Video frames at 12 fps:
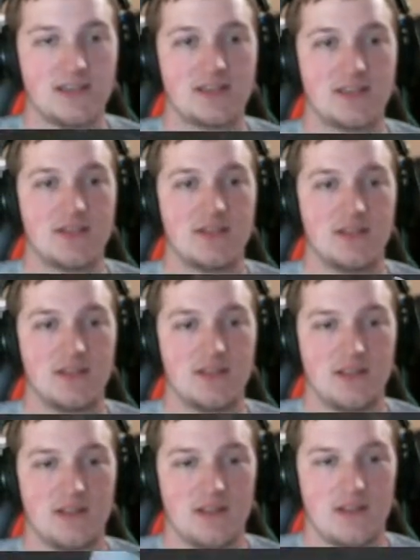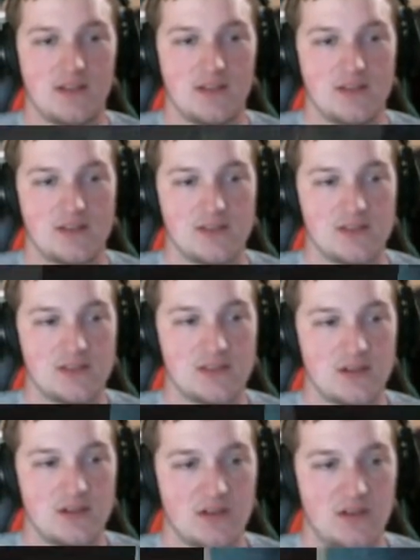the so, portal set up.
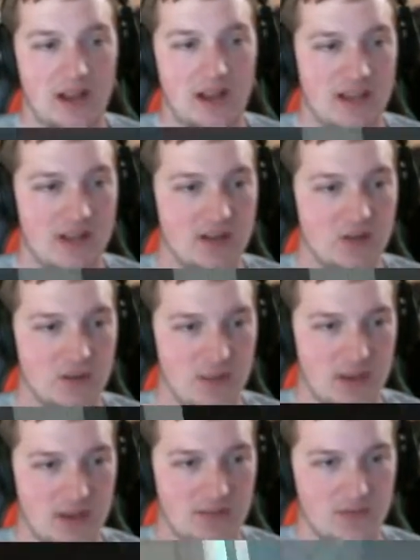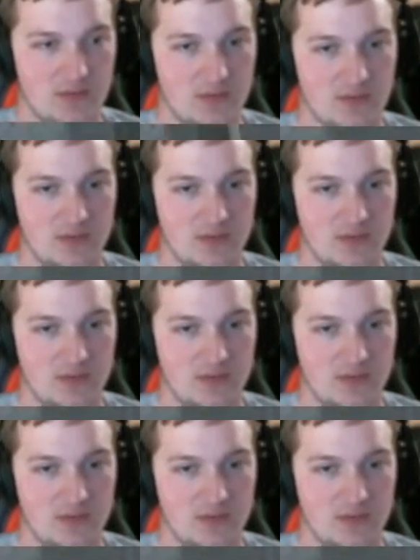So I gotta go right back through.